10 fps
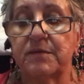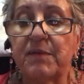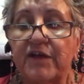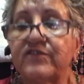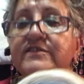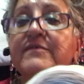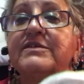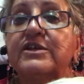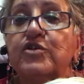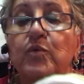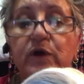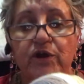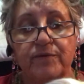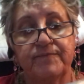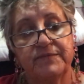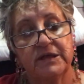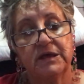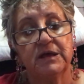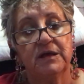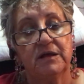it matches everything you wear.
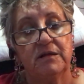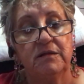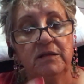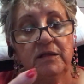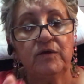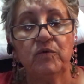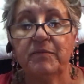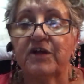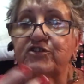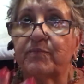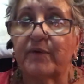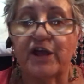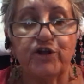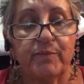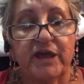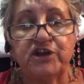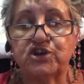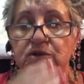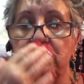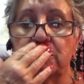It will match a
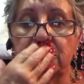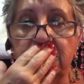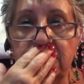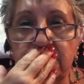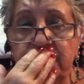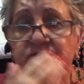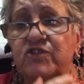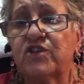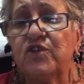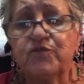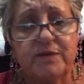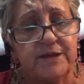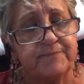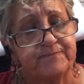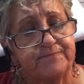beige. Excuse me.